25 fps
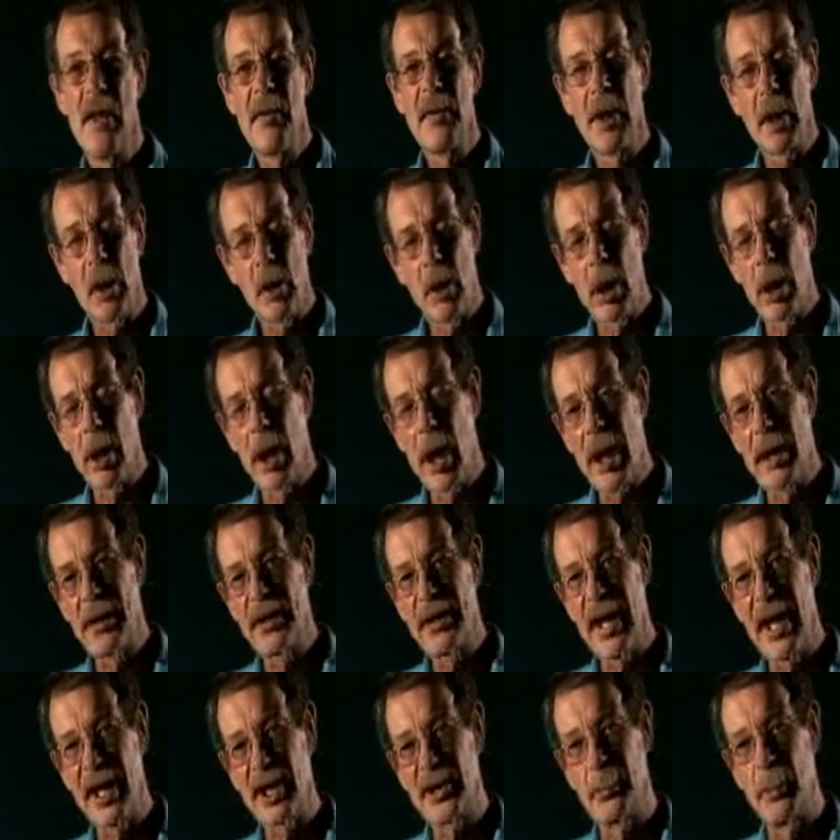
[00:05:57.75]
There aren't a lot of
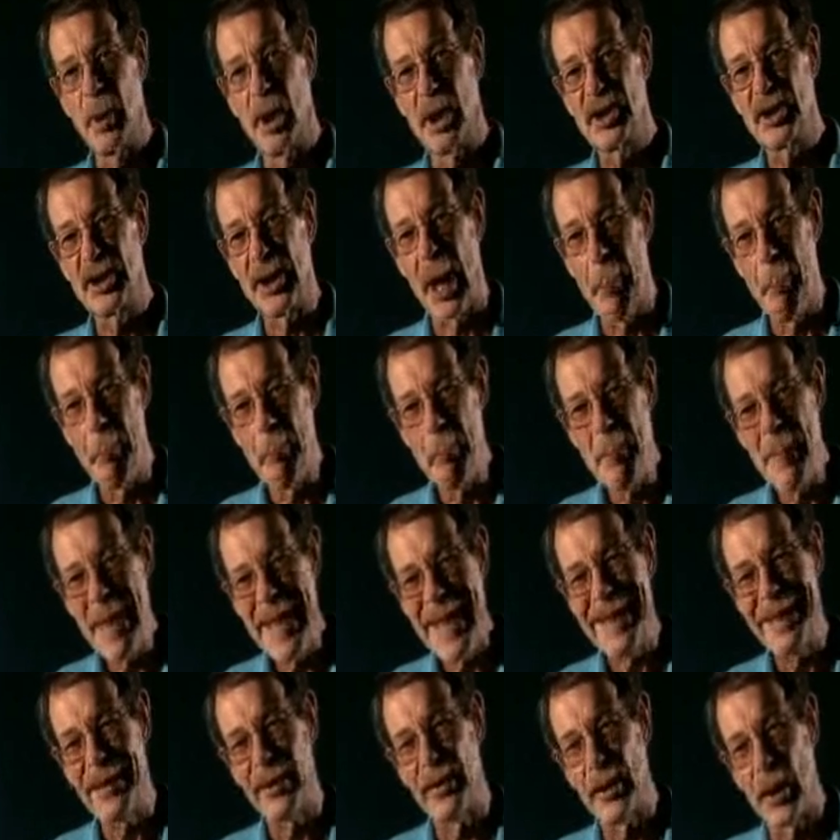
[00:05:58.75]
textbooks that
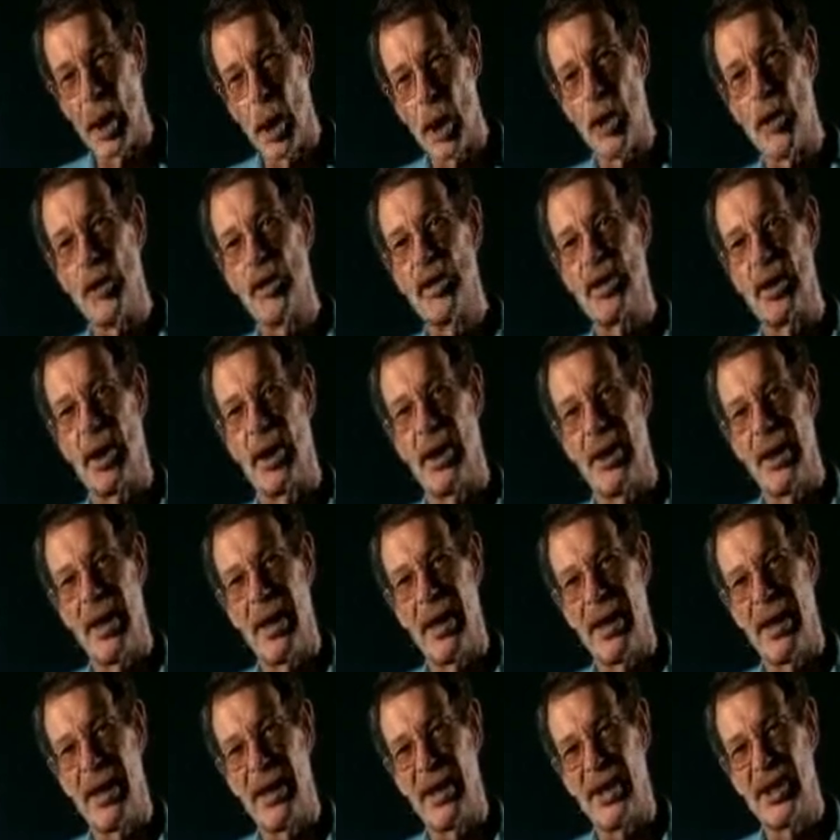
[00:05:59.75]
meet those
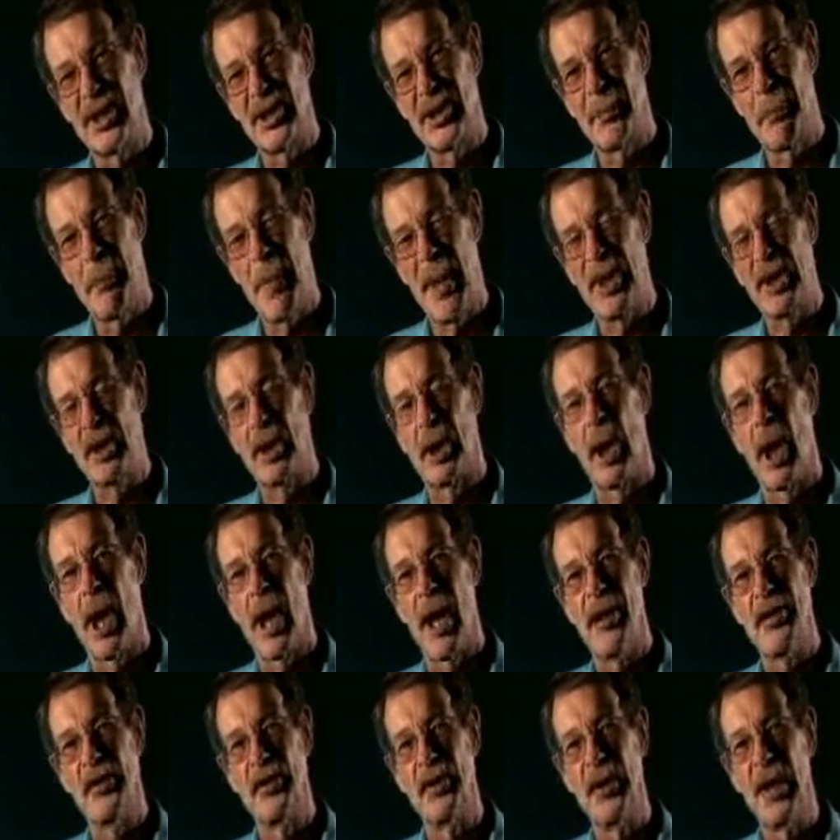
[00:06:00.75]

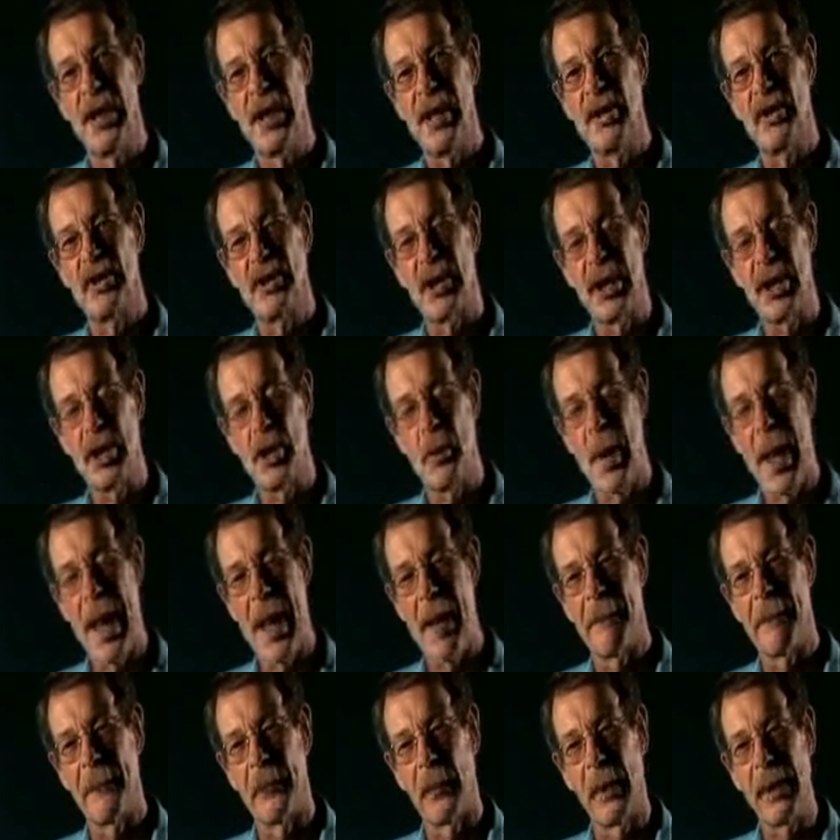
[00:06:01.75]
specialized needs that you
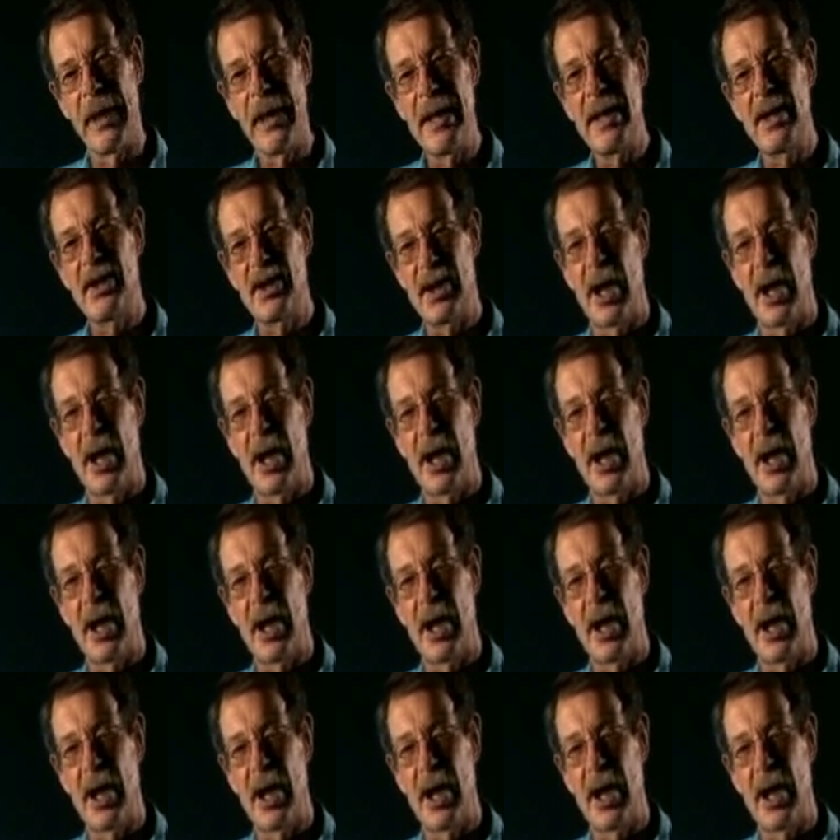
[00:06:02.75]
have for each